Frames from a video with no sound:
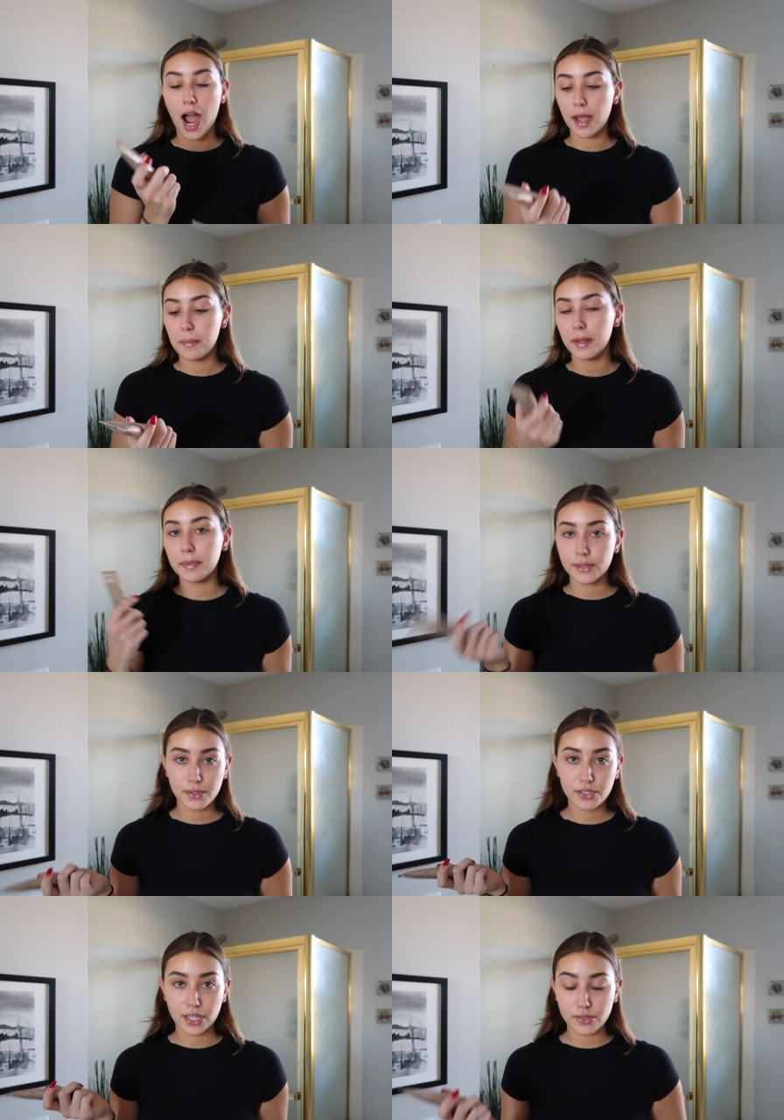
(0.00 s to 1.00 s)
I am in
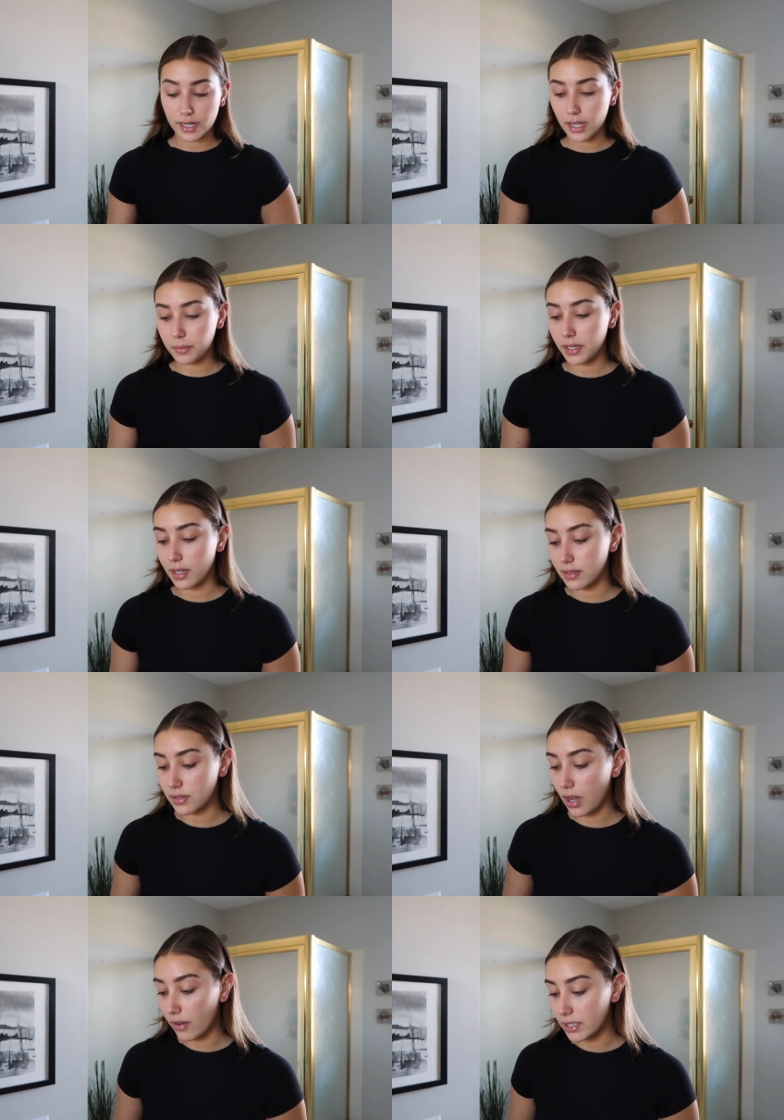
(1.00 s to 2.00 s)
between shades right now because
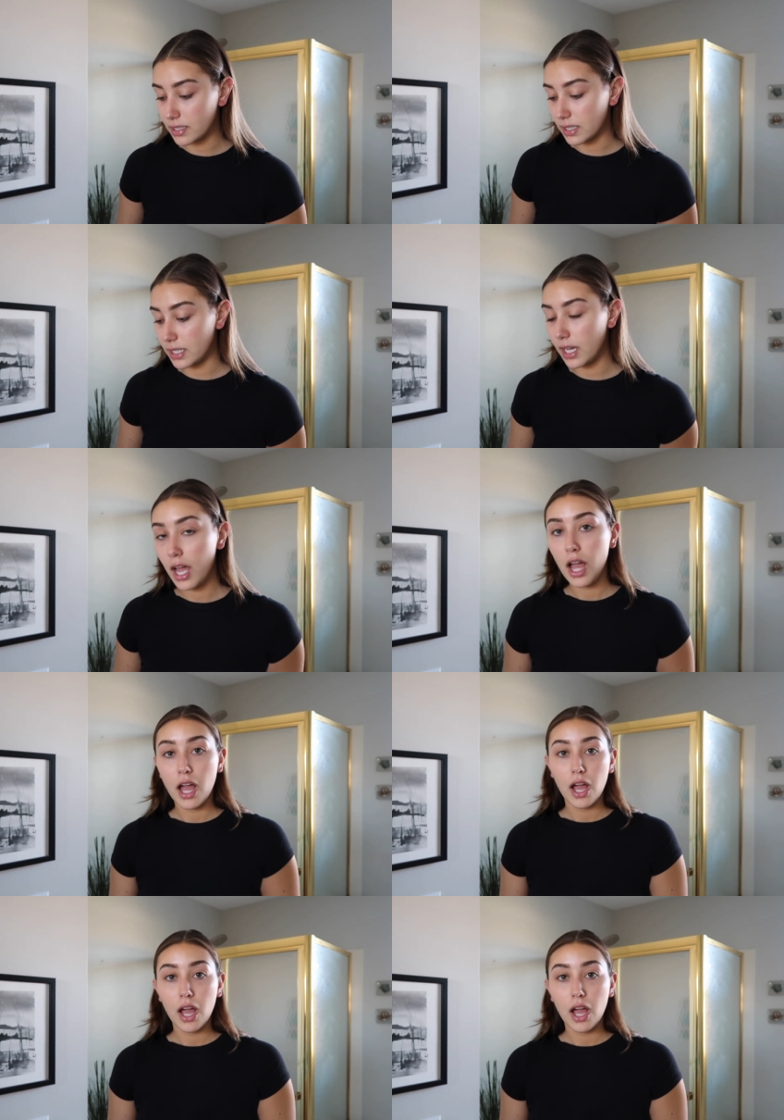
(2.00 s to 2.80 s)
it's obviously